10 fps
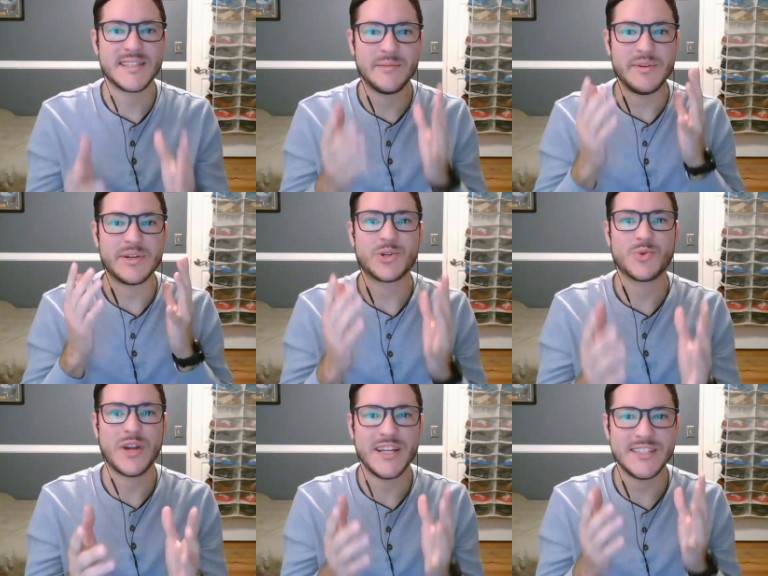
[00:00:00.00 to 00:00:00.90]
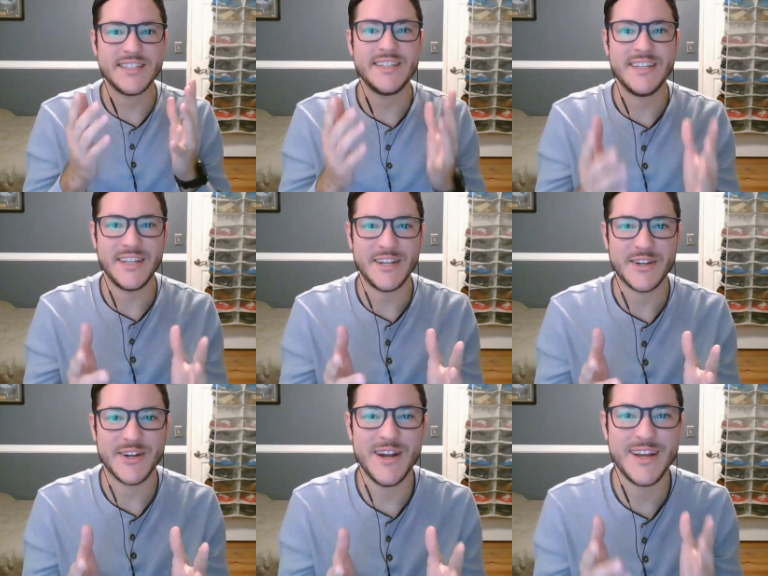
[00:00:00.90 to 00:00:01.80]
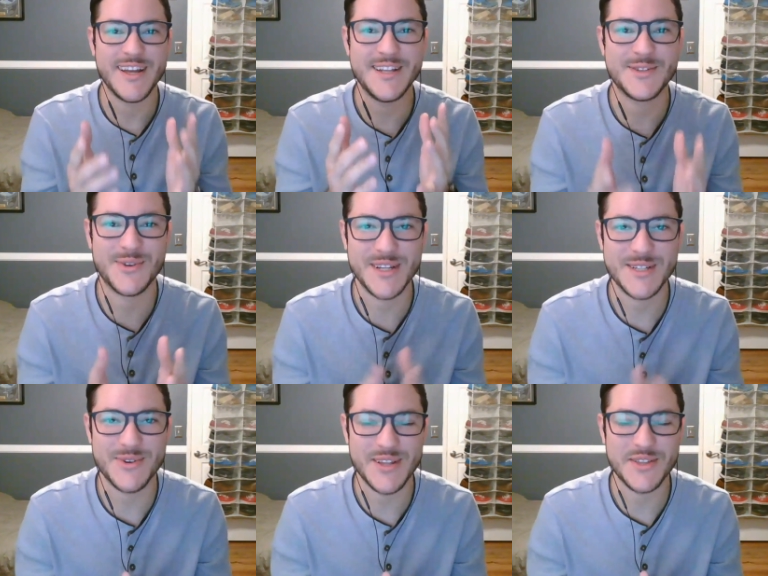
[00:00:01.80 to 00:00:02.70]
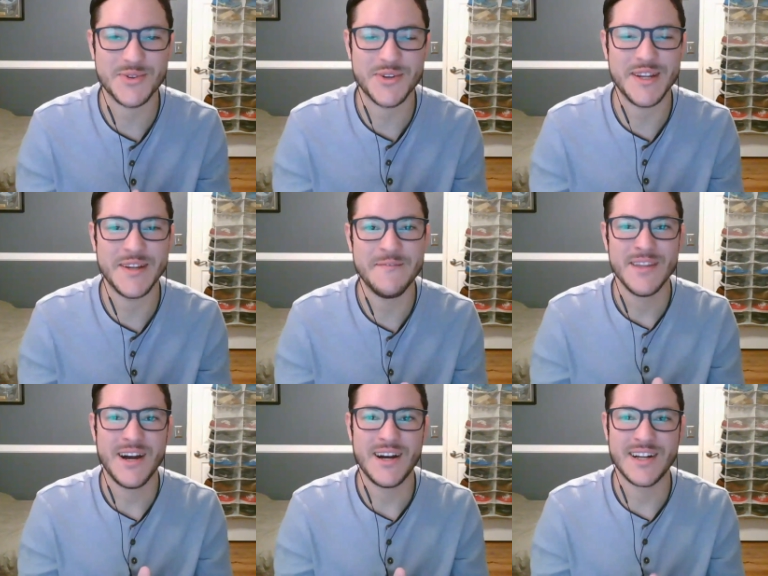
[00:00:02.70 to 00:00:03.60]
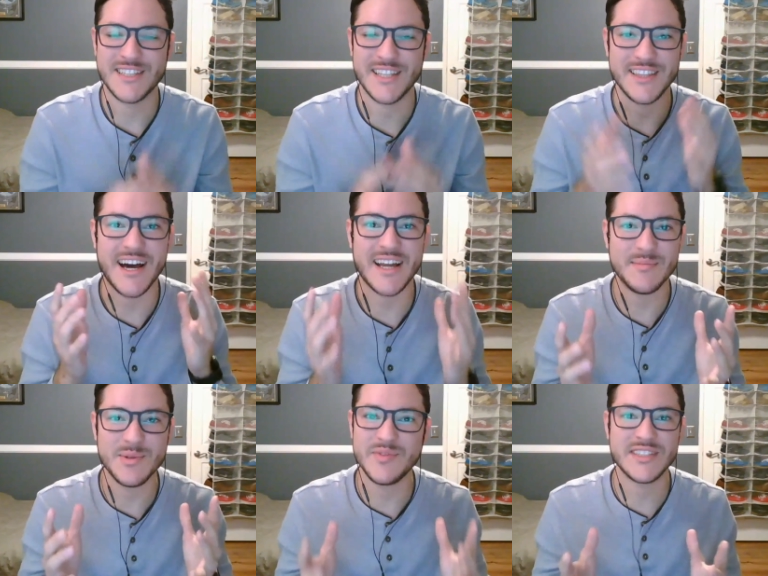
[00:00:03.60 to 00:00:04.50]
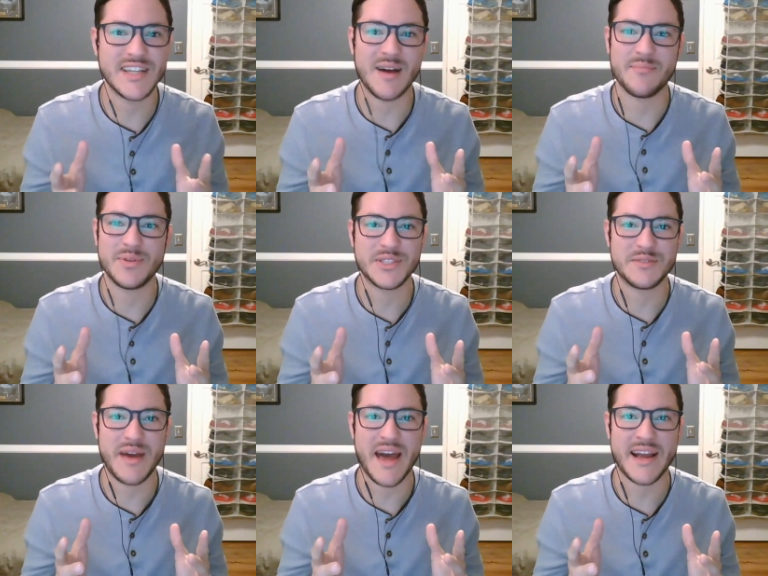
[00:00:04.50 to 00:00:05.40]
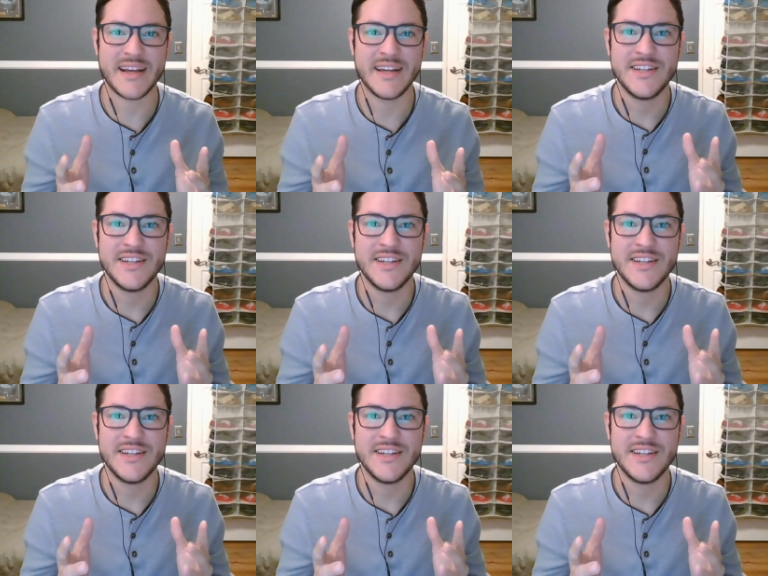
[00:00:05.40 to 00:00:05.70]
going to be a crazy year in twenty twenty-three because uh, a lot of movies got pushed back,